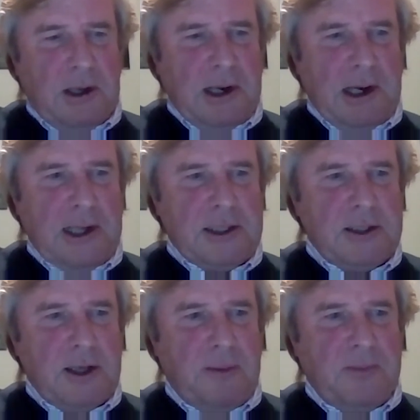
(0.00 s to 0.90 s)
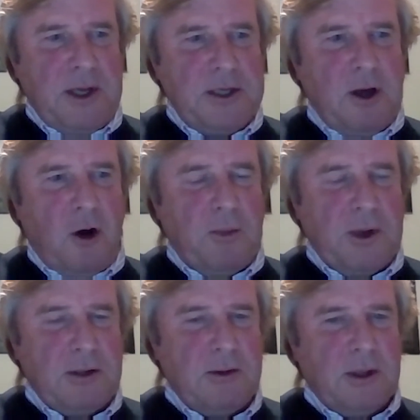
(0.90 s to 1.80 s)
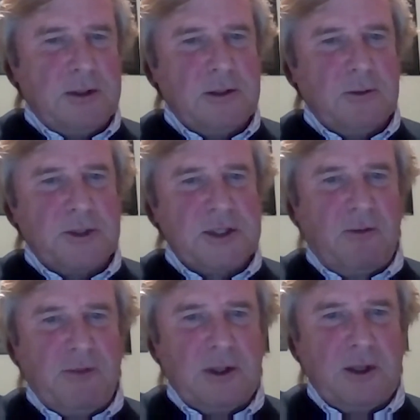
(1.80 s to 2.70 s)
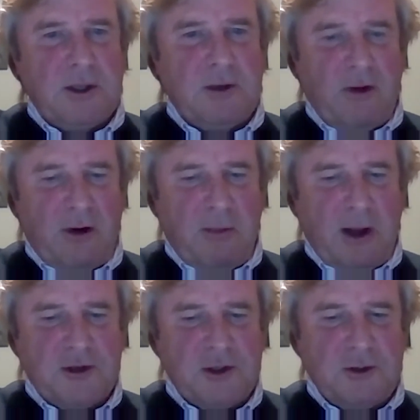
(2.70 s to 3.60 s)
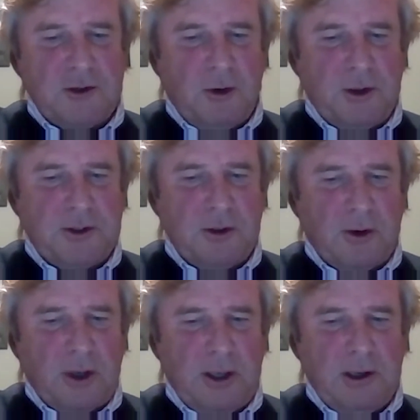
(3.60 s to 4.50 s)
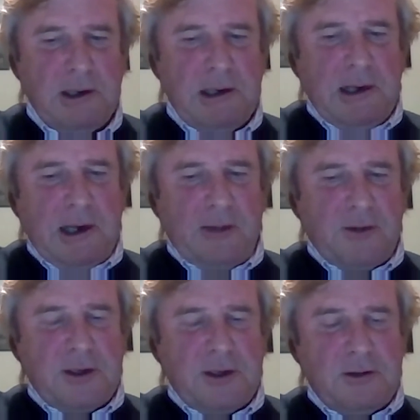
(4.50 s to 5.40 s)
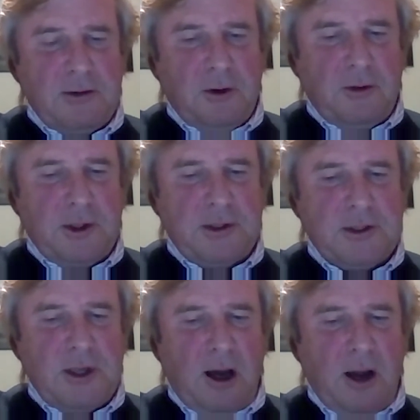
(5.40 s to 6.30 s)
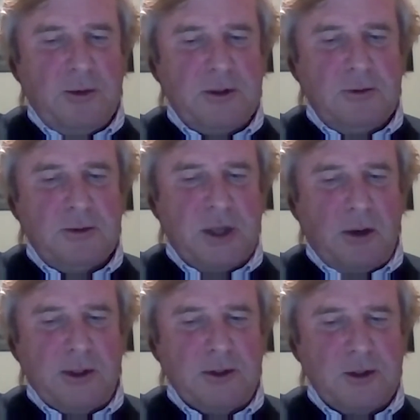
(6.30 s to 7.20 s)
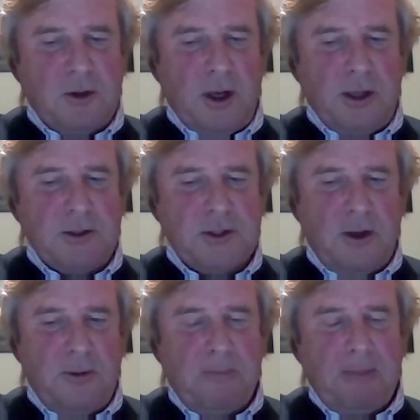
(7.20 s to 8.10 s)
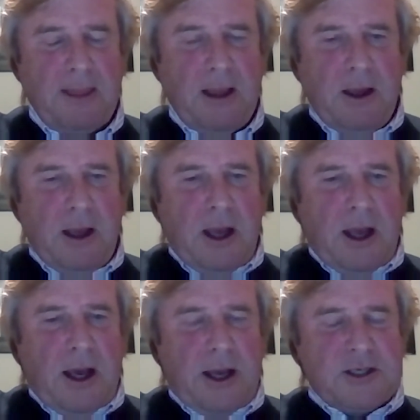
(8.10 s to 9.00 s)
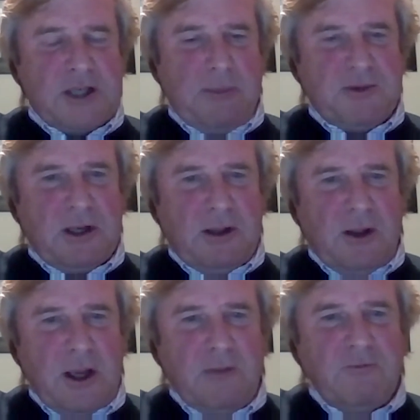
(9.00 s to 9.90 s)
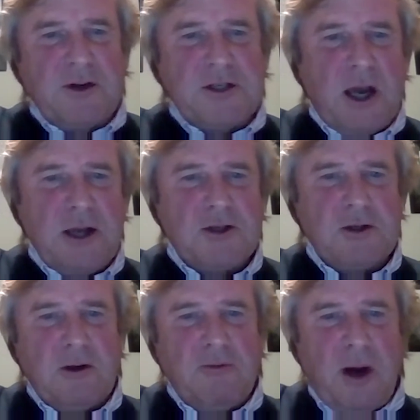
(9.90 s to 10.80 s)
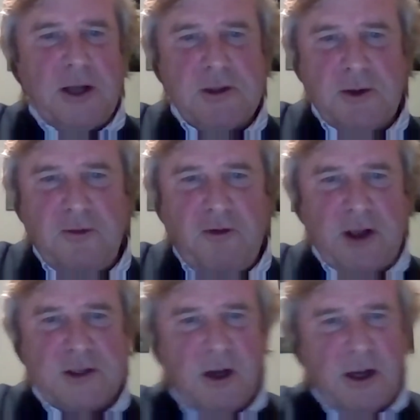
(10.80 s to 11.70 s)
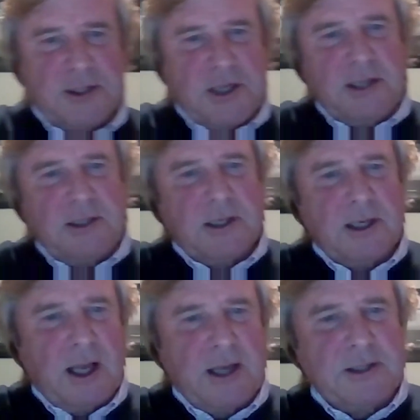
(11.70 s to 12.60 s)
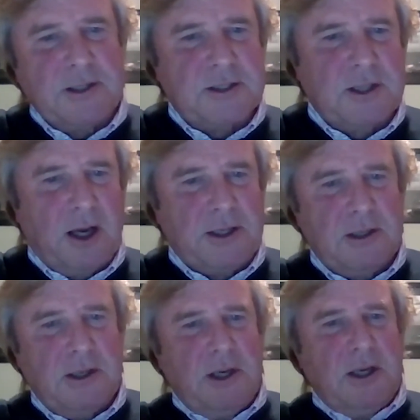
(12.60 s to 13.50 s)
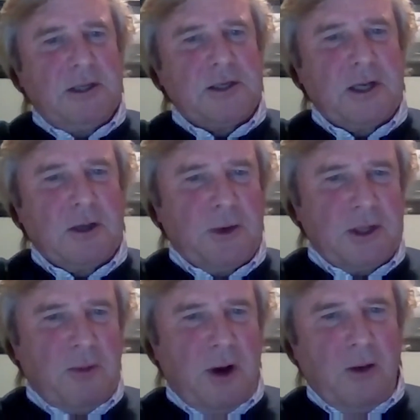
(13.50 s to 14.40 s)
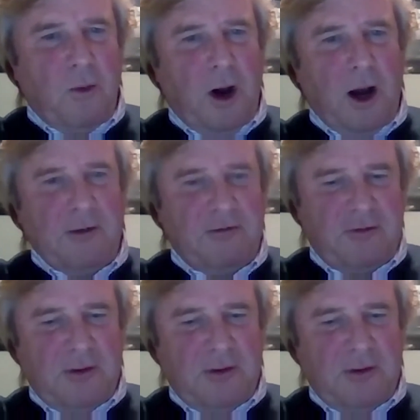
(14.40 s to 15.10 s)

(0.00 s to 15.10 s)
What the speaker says: And he told me that it was something that he very much enjoyed doing it, and that he thought that I would also enjoy it. So, accepting the invitation of my two friends, I attended a ladies' night dinner with my wife,